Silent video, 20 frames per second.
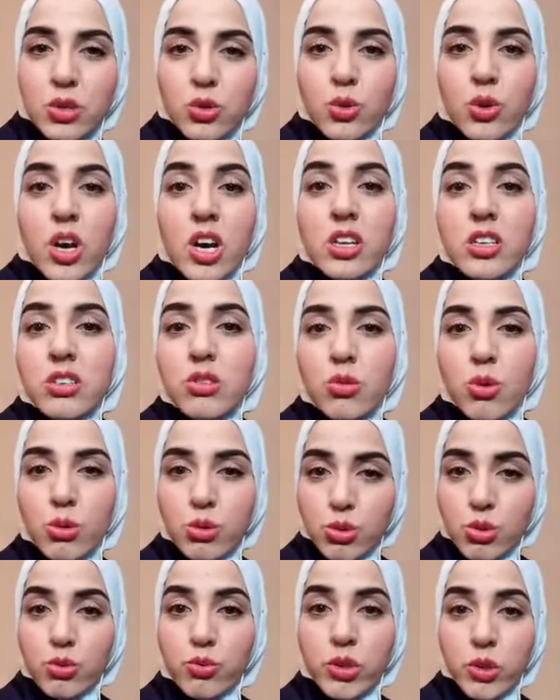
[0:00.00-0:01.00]
So God is
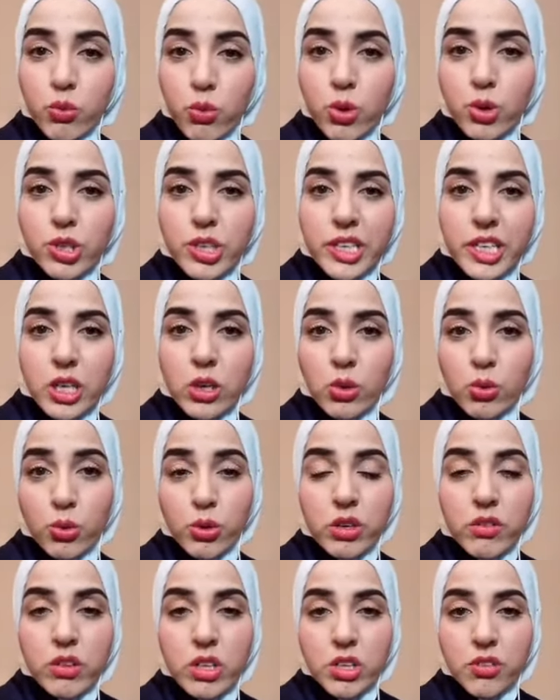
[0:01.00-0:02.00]
also rewarding you,
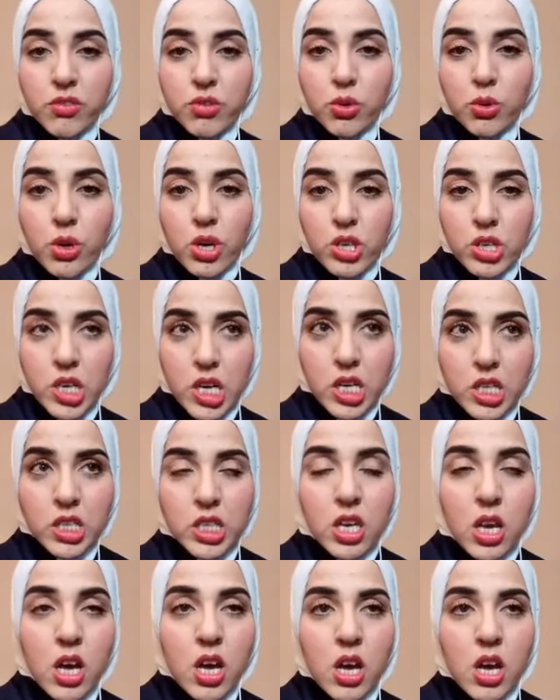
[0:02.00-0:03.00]
even if you are not
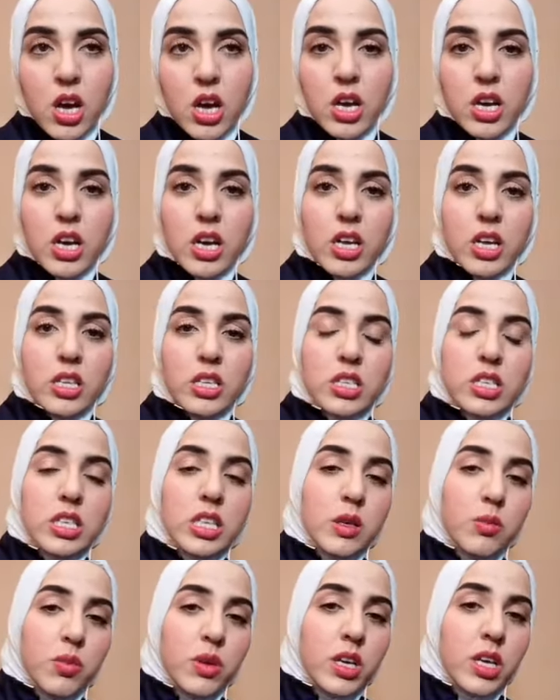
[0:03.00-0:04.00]
uh,
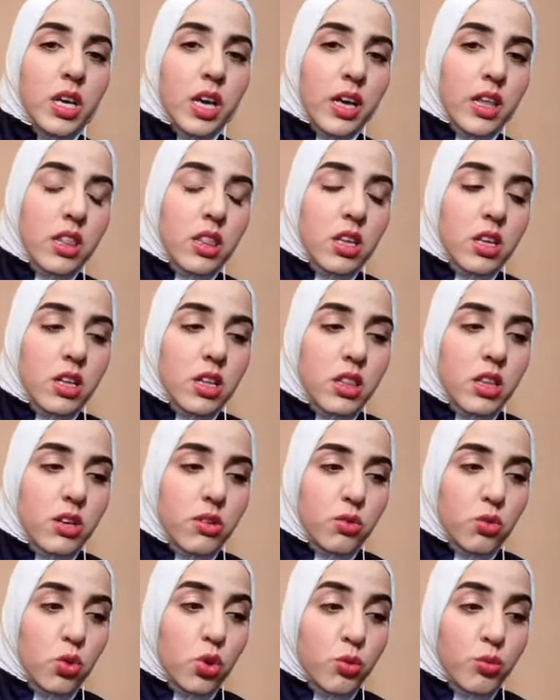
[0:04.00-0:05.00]
sleeping and the, the
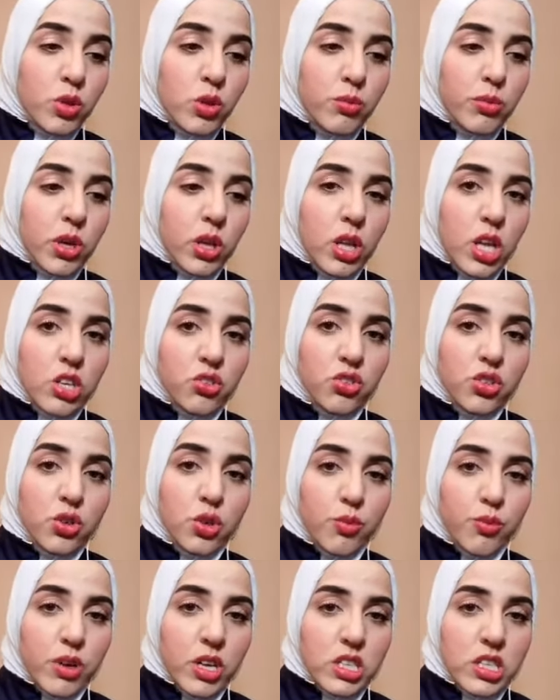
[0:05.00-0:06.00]
normal
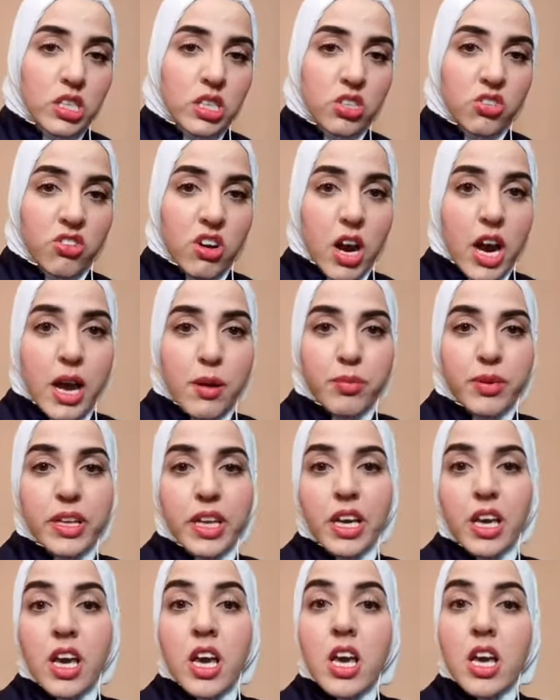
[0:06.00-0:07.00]
biological processes are
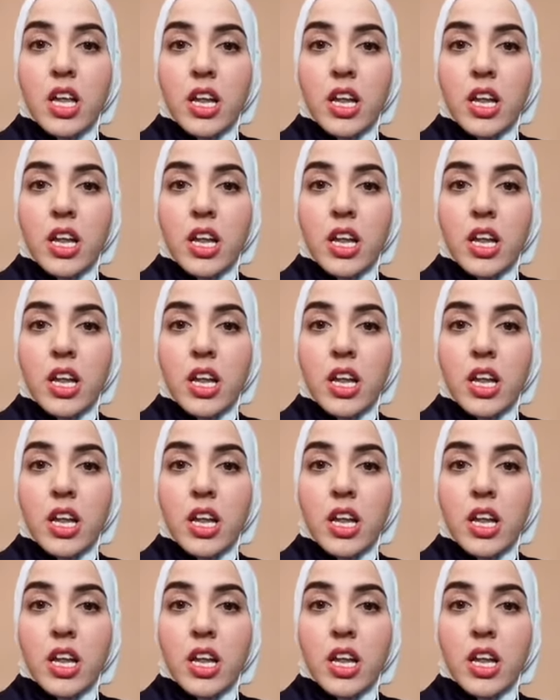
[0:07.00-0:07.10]
happening.